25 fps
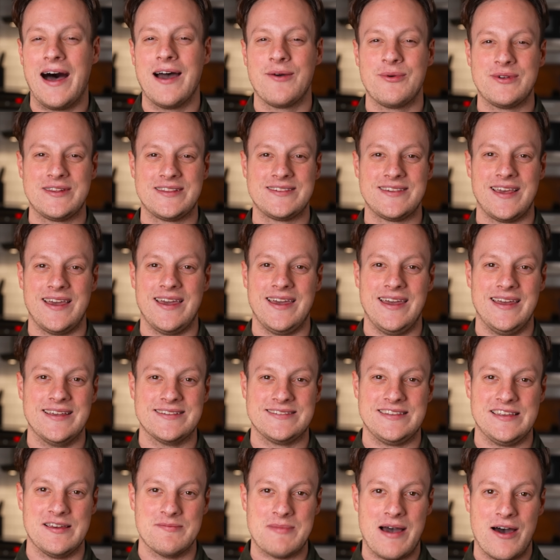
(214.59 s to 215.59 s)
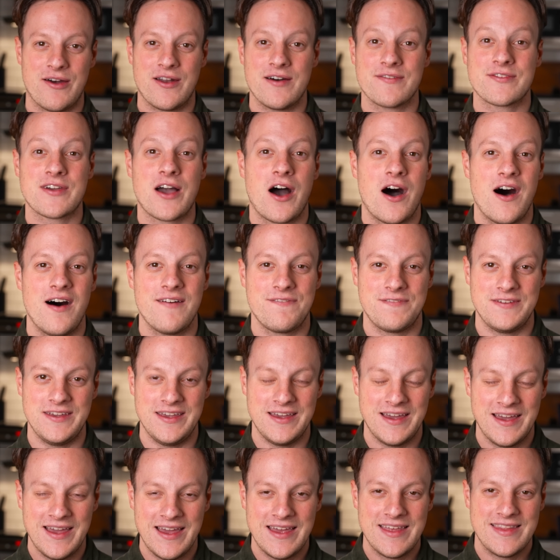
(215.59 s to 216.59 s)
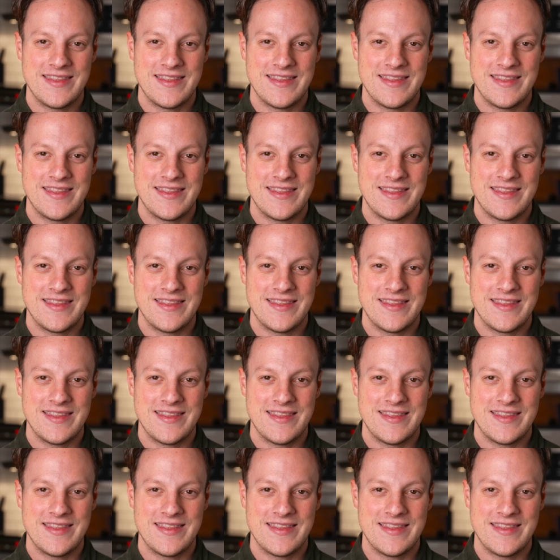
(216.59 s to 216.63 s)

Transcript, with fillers: I would say, is the amount of coffee